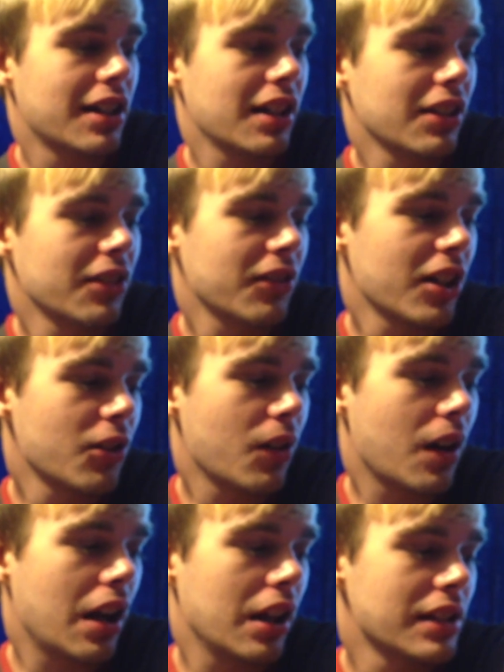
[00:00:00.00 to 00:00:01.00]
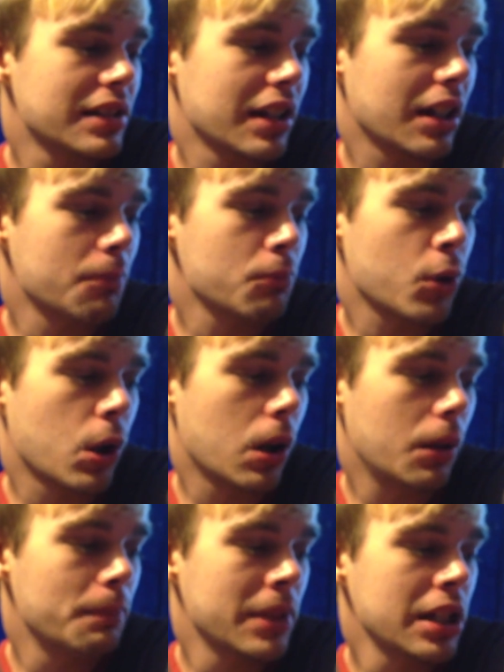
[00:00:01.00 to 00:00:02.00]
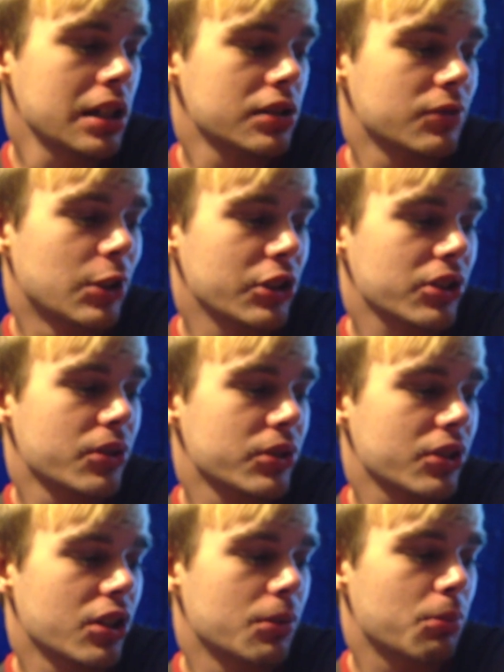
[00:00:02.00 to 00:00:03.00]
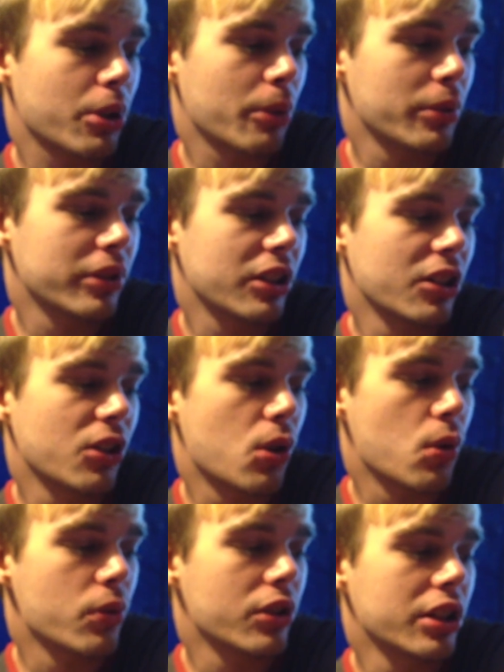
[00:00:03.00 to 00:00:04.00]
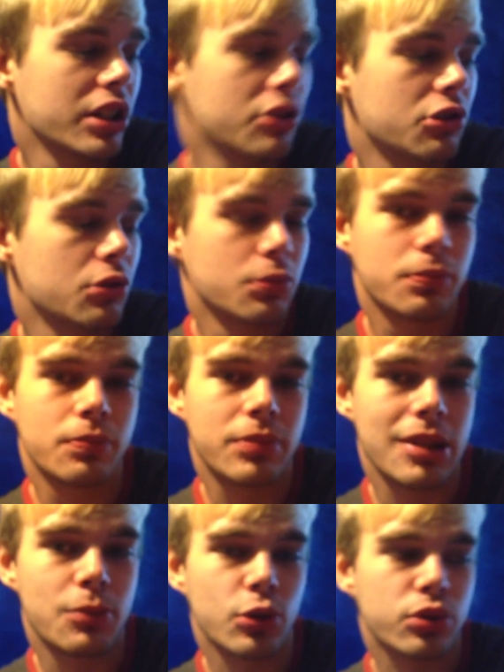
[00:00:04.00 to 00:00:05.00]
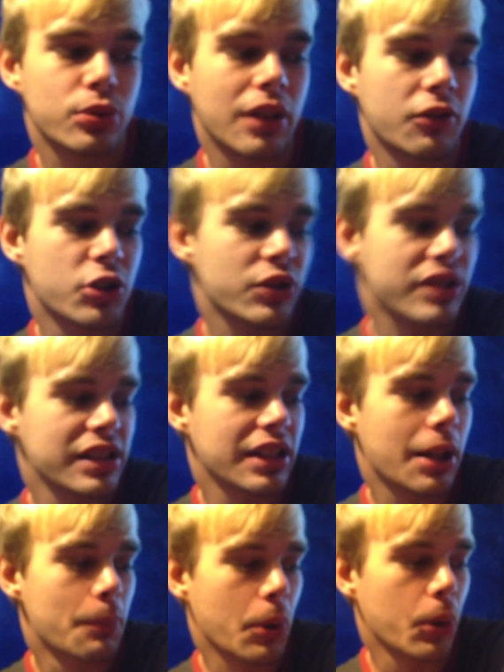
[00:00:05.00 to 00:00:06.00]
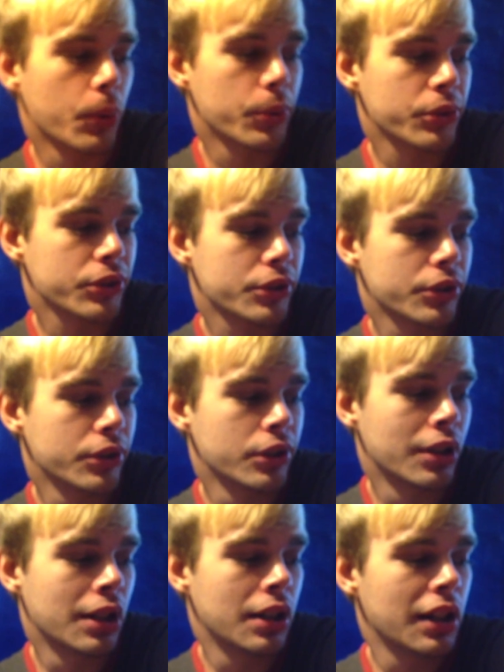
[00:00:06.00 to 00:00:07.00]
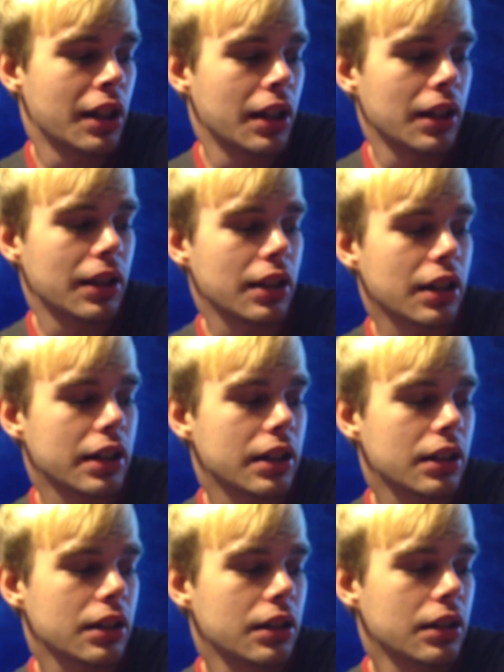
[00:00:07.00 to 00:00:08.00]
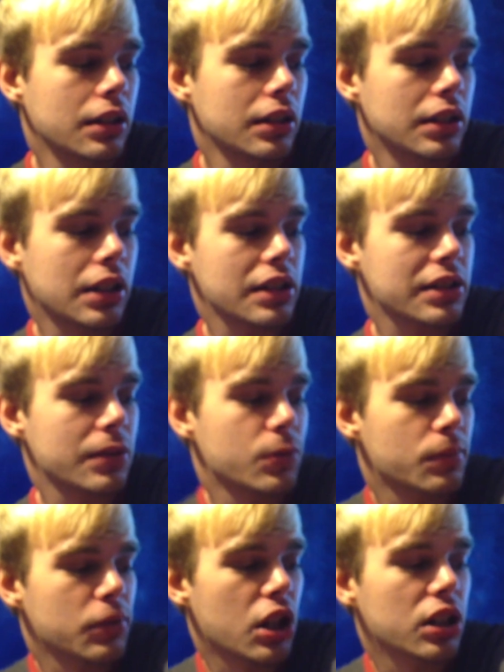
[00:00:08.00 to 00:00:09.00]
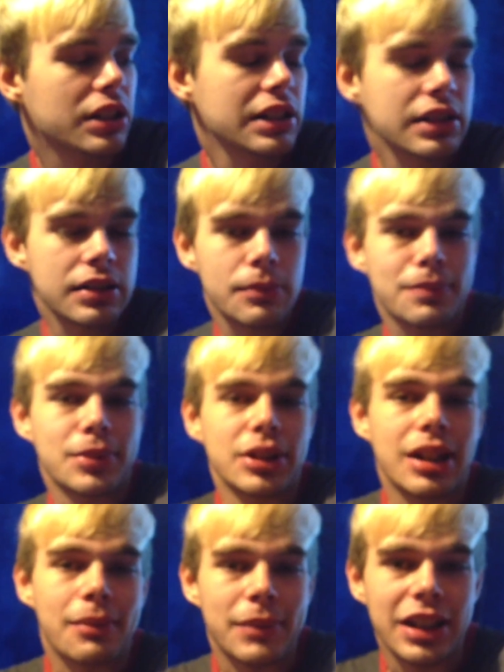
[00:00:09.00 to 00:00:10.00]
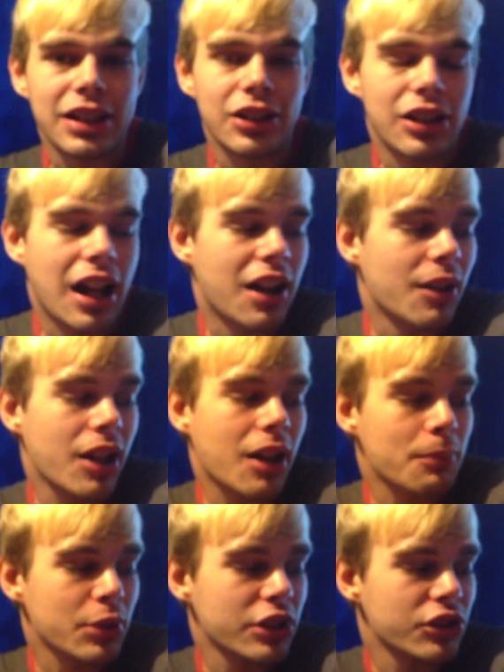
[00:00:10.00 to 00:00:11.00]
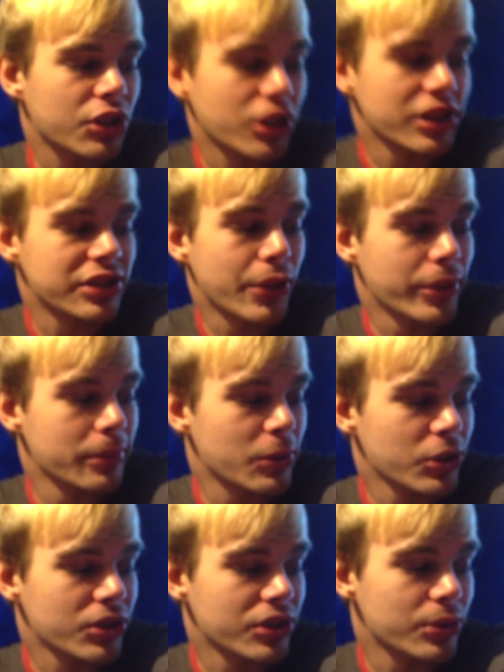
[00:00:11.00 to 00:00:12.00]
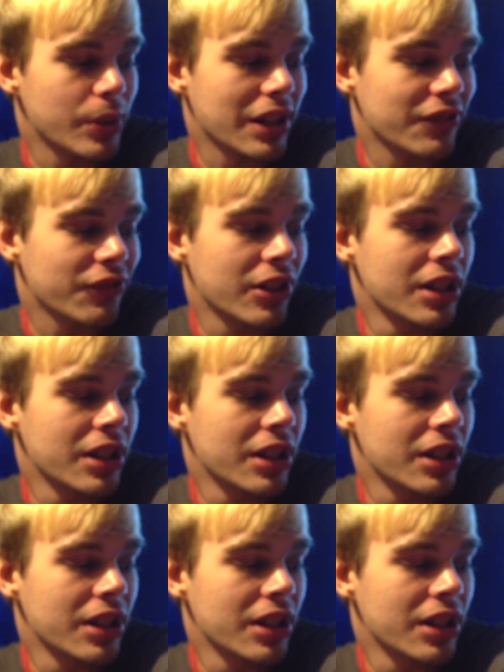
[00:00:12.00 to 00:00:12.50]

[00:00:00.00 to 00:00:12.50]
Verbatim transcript: I love how it's like I'm me and Ruska Star are probably the only two people to ever see that post. Like, yes, he reblogged it, but I mean, I, I'm pretty sure he's the only person to have